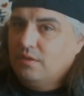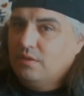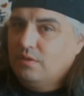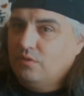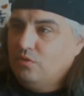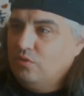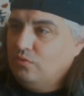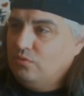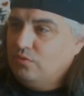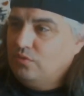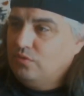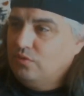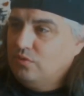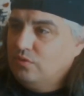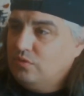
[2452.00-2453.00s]
you
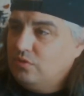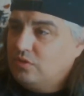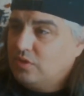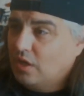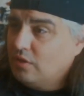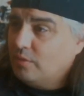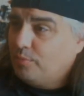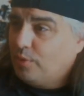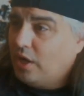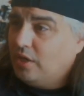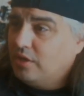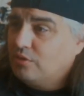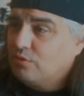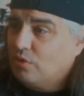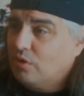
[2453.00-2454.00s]

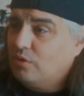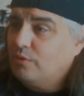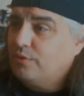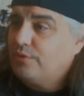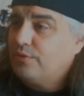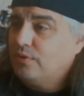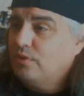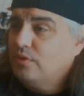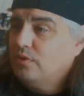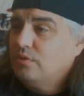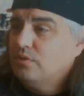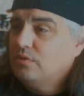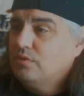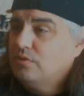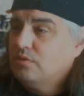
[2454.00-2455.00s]
celebrating growth
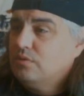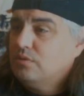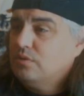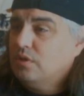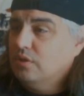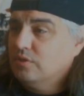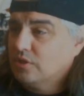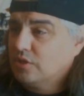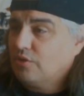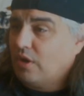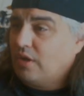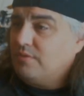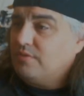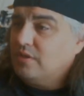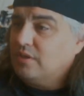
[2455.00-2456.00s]
is a
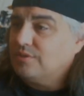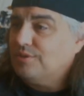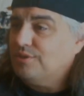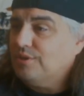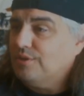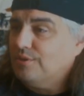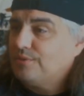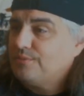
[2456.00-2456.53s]
great thing to do.